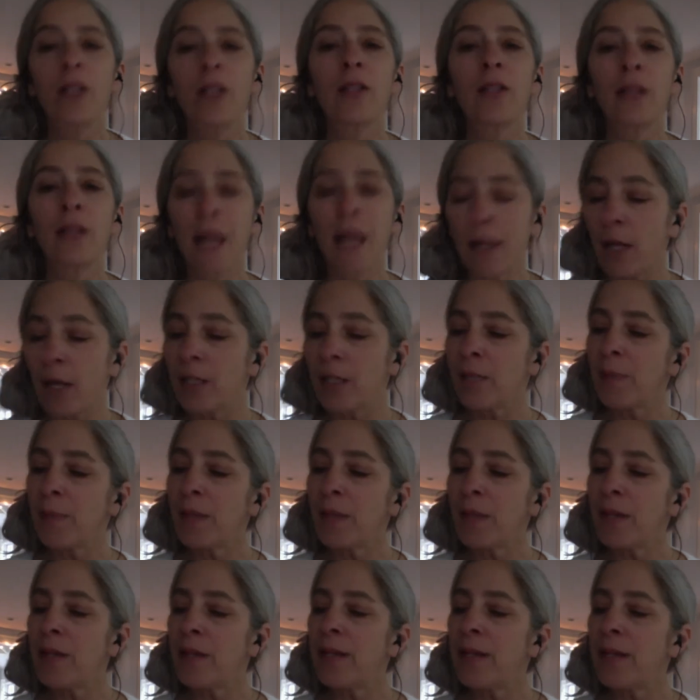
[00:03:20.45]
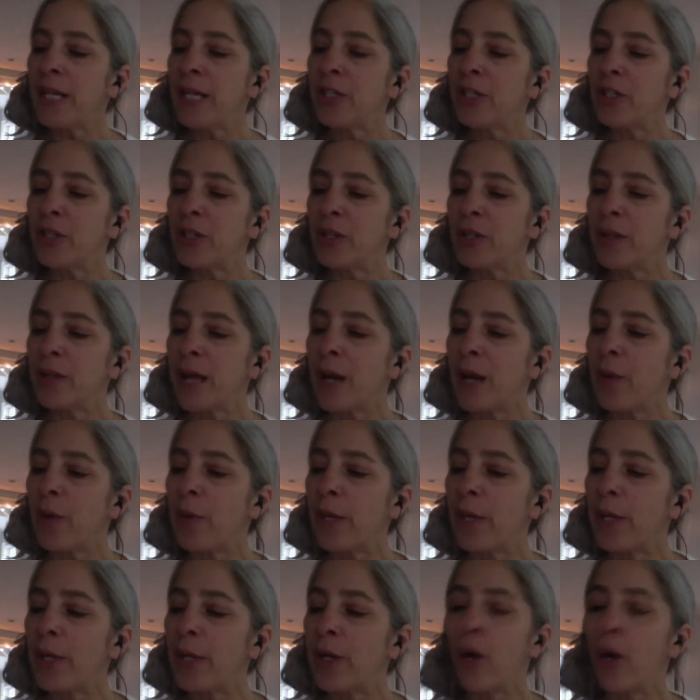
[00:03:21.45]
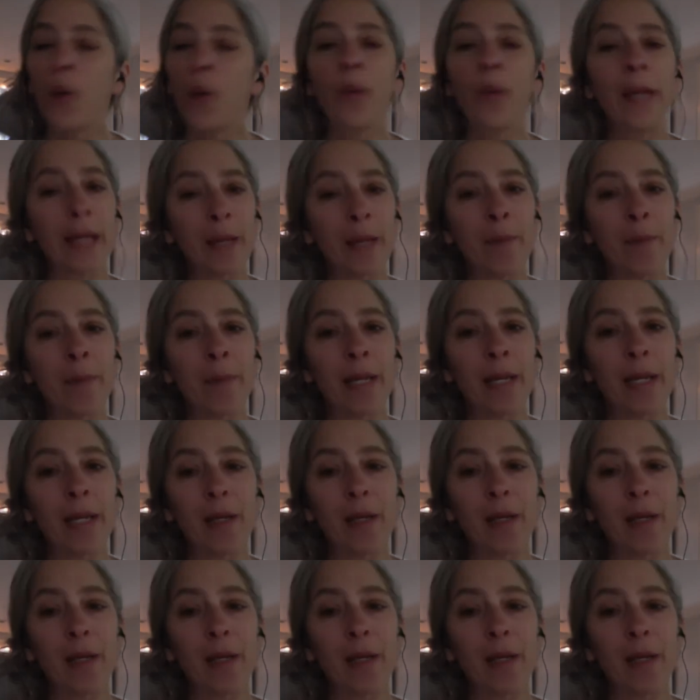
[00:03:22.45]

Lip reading: Let us be the nation that we know we can be.